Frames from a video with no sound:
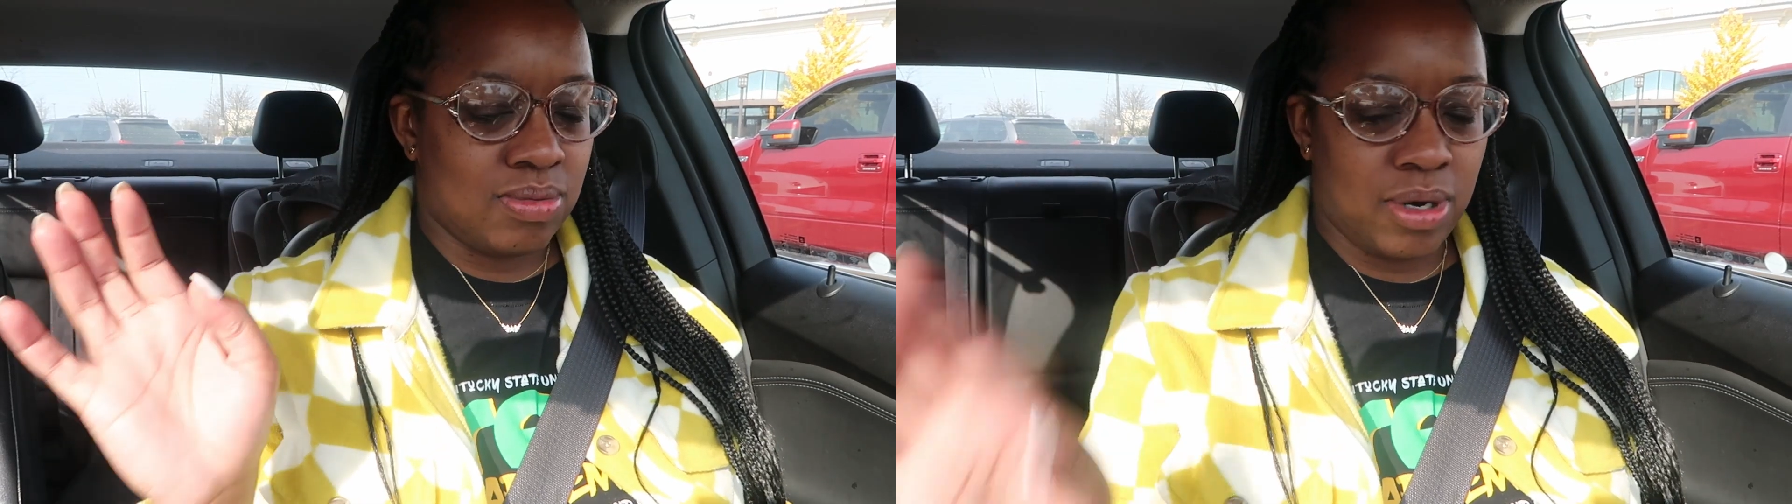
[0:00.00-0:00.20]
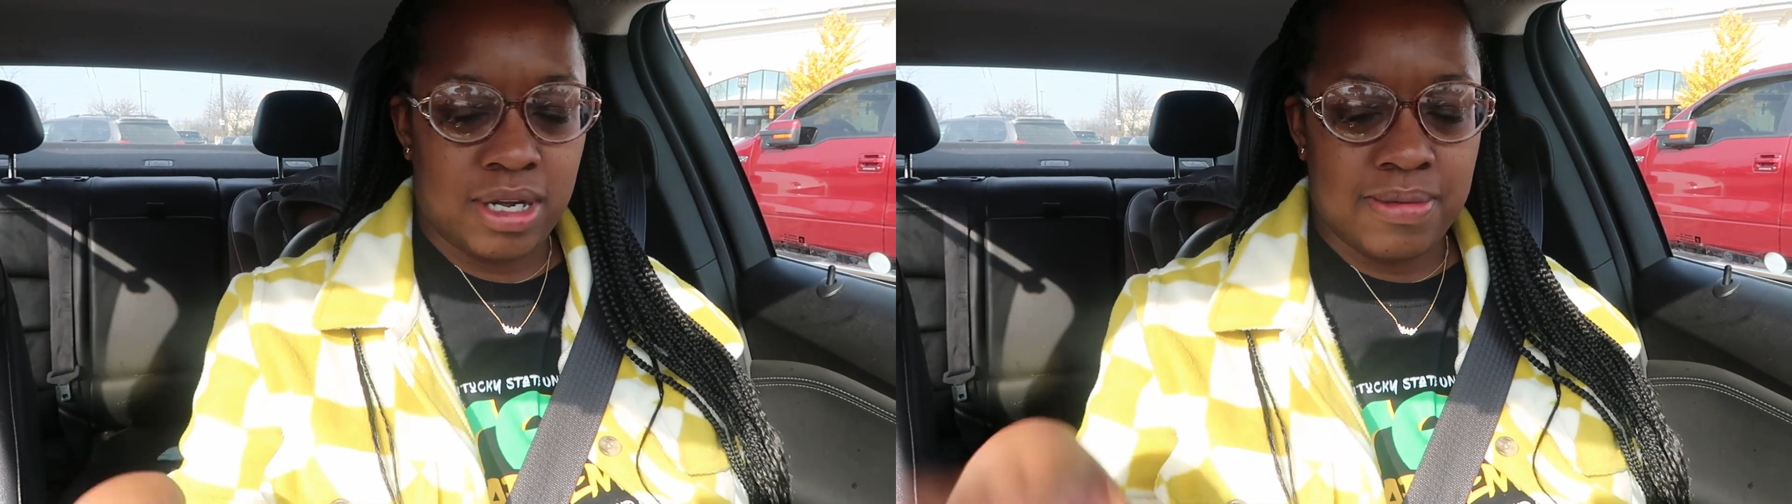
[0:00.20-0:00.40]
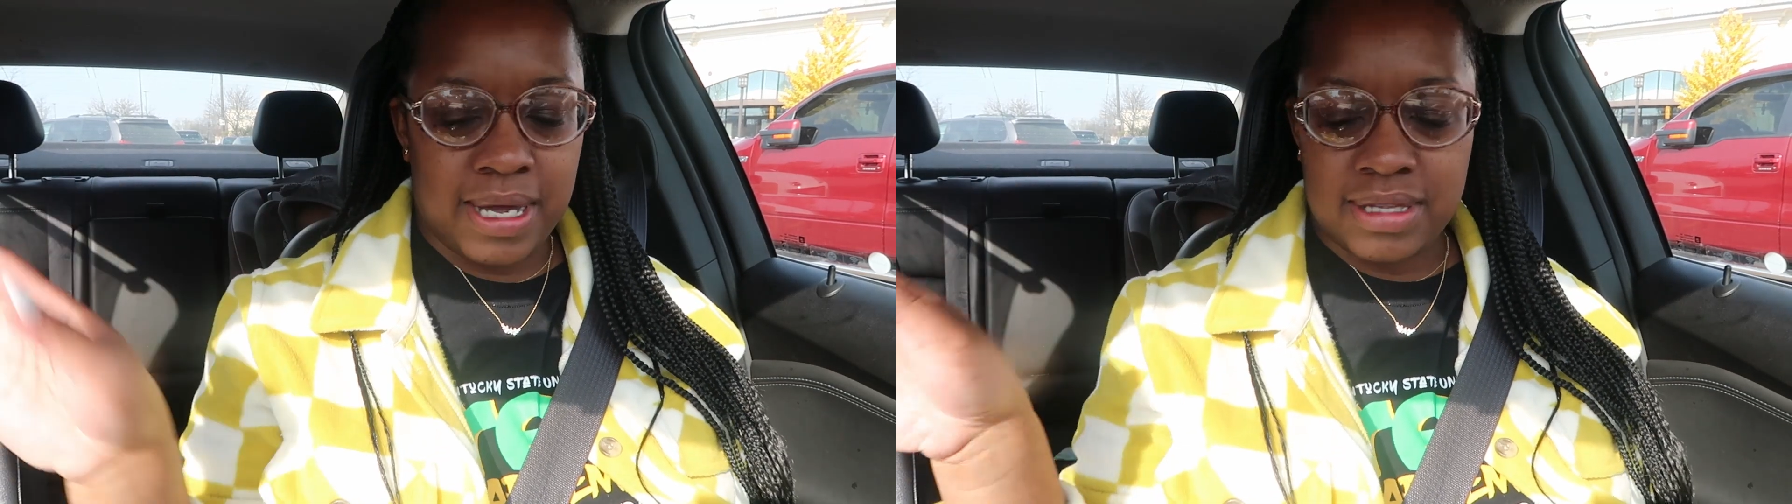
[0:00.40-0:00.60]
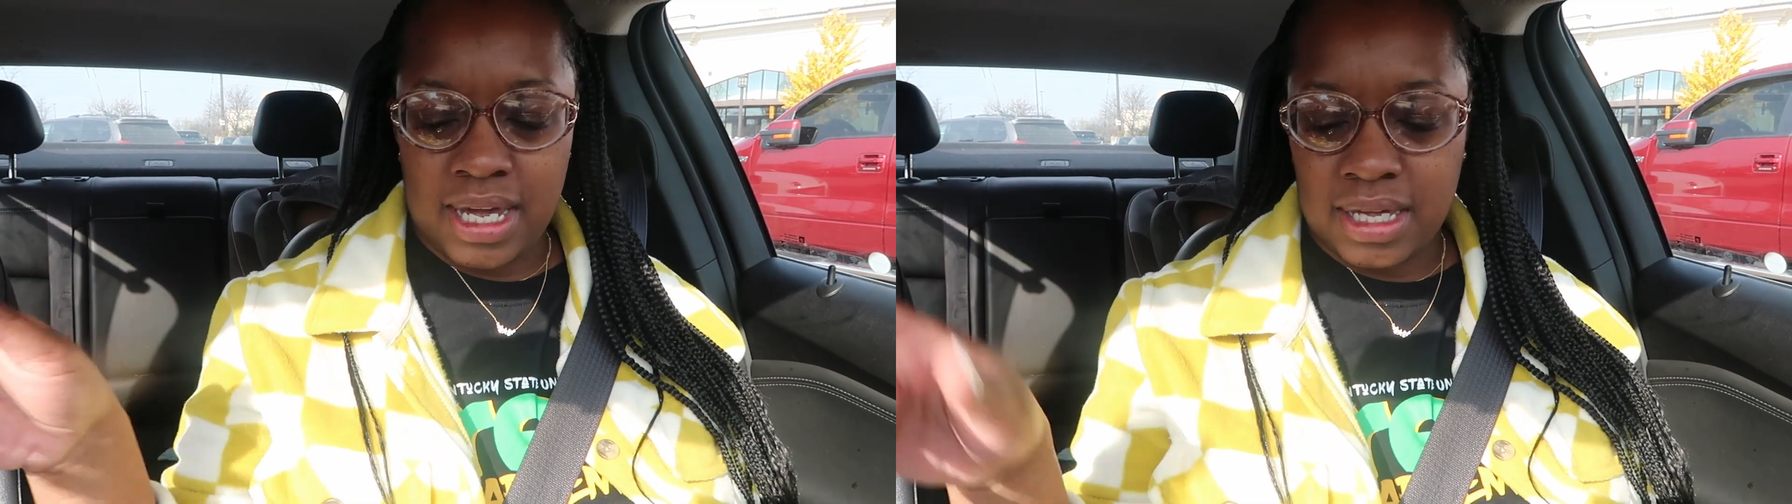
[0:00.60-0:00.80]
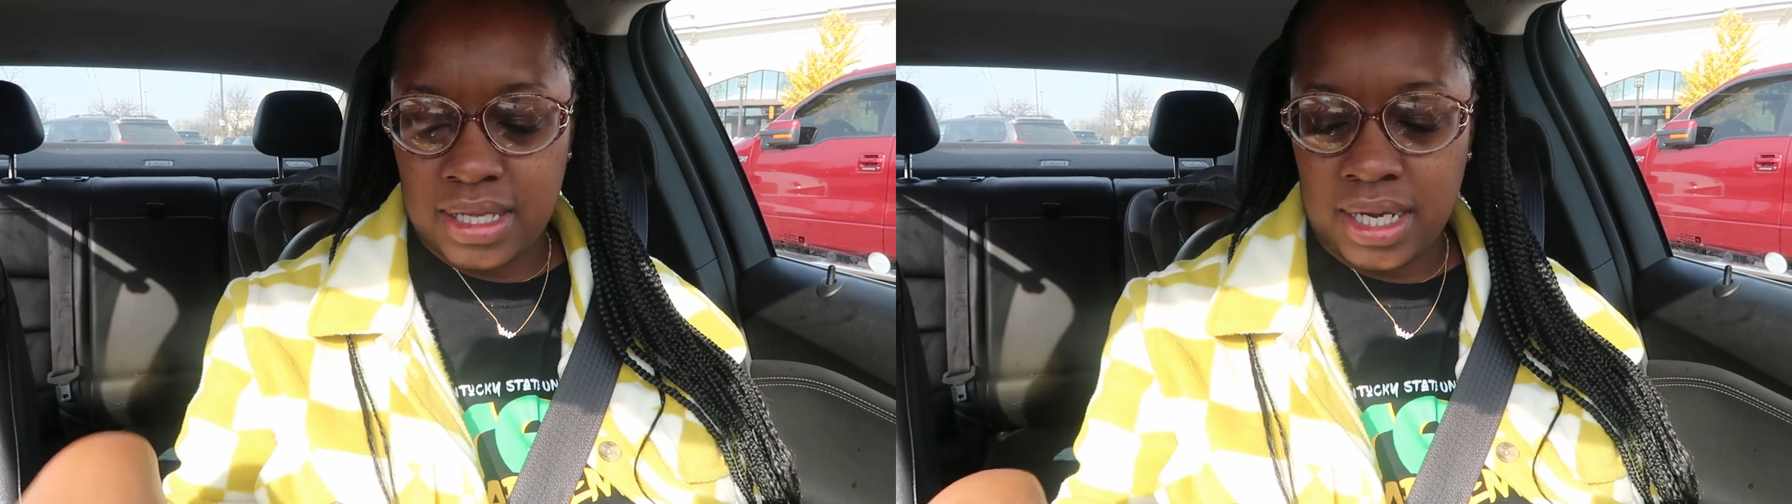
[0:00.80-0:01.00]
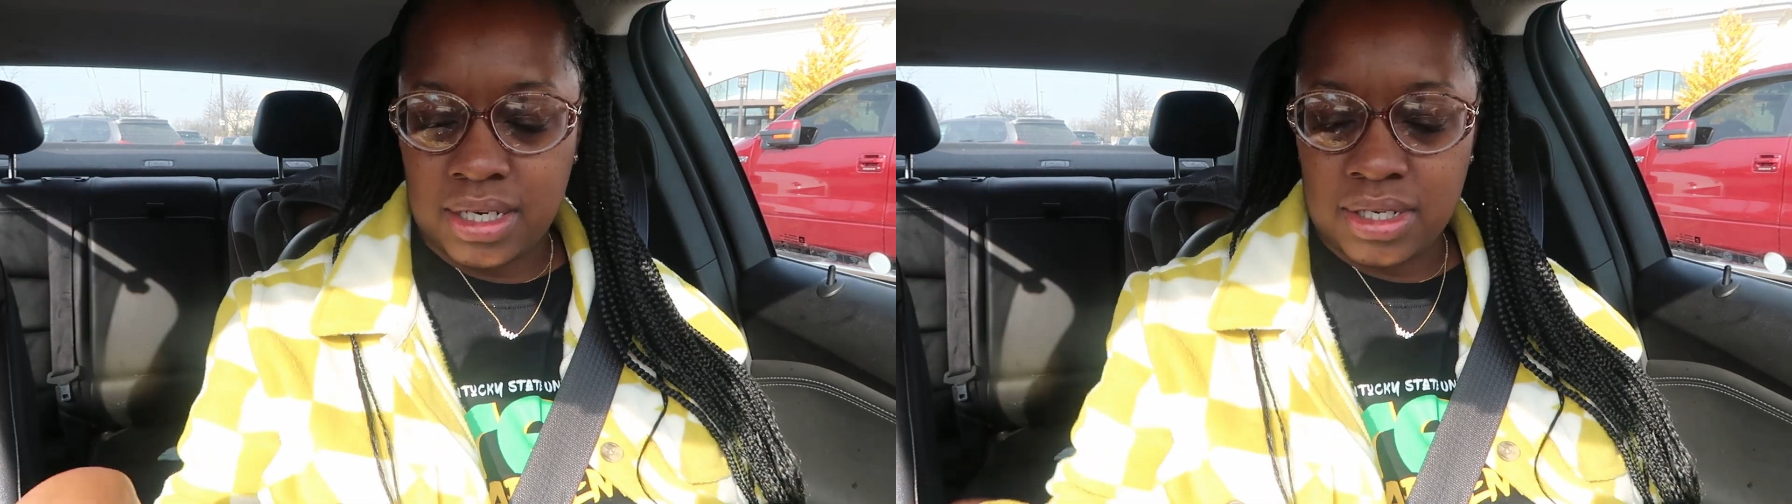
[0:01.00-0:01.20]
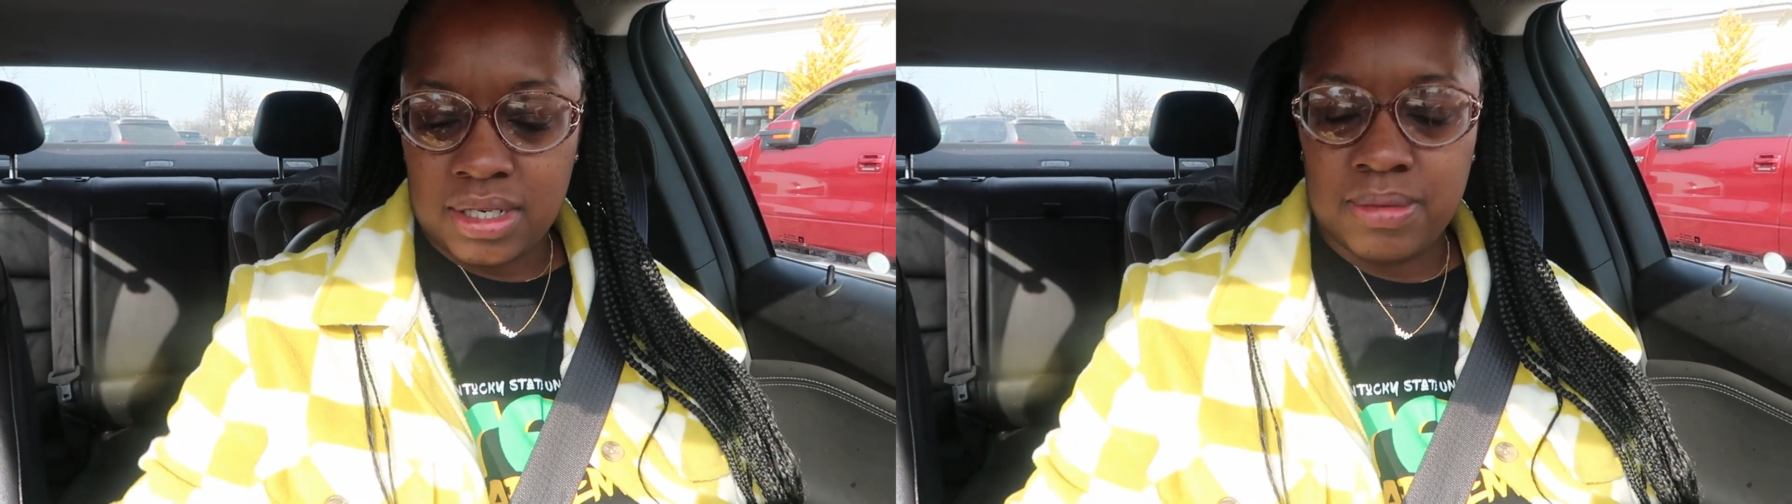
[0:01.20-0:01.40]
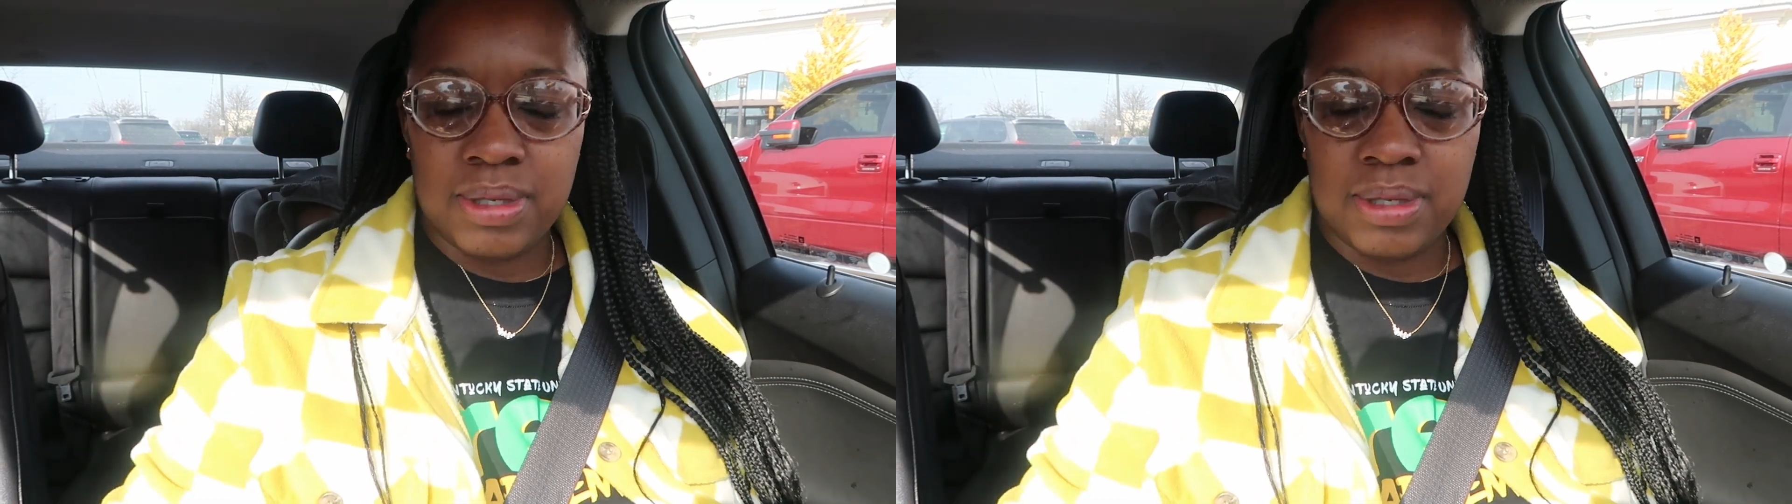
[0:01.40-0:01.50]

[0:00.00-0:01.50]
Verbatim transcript: worry about that later